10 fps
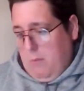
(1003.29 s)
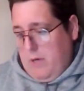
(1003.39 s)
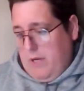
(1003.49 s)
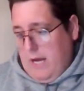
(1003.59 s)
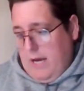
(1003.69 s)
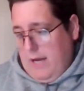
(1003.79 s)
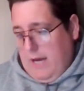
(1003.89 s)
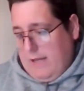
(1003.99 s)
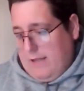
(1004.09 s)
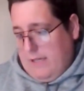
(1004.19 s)
We then
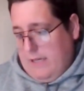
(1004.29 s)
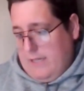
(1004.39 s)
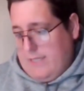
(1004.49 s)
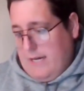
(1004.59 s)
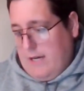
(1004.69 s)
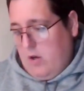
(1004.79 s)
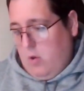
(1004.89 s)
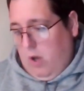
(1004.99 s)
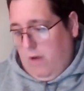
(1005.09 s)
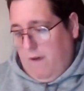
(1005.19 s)
had the
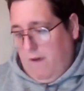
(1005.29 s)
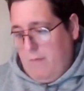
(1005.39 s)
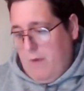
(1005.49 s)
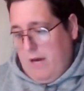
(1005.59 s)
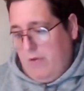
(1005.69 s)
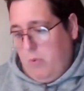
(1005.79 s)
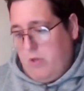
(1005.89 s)
second qualifying round,